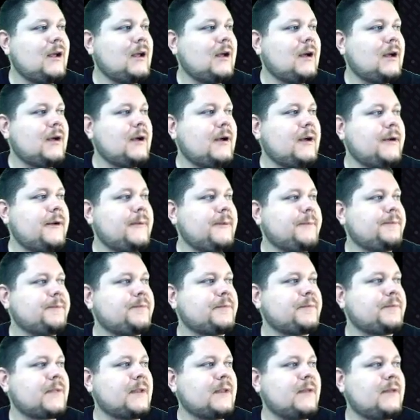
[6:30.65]

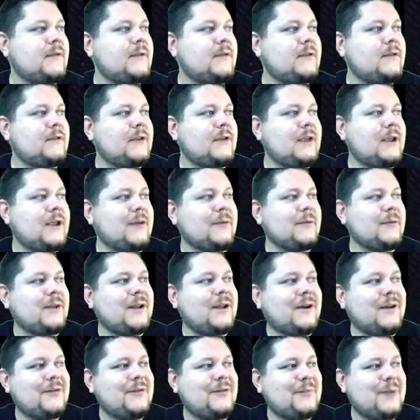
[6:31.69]
get rid
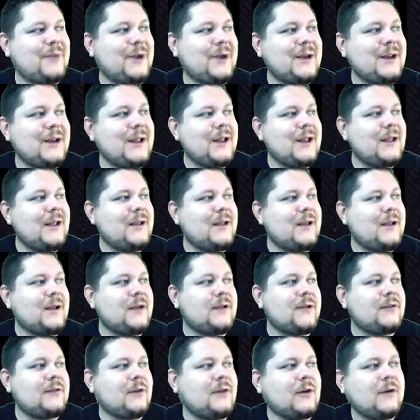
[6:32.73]
of, but
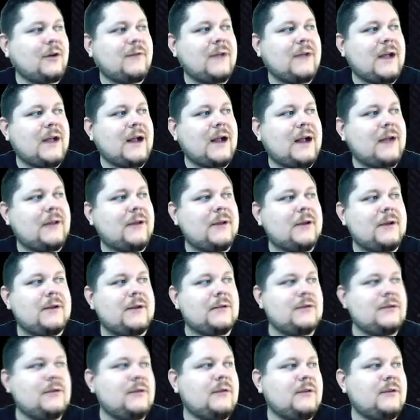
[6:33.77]
Song of Valhalla
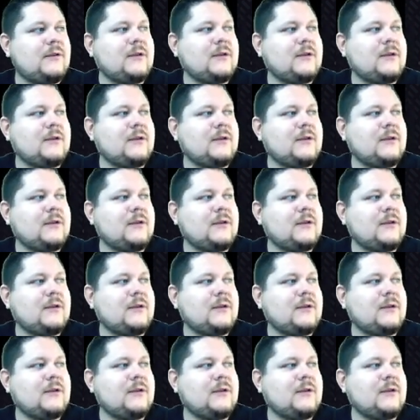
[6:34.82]
loses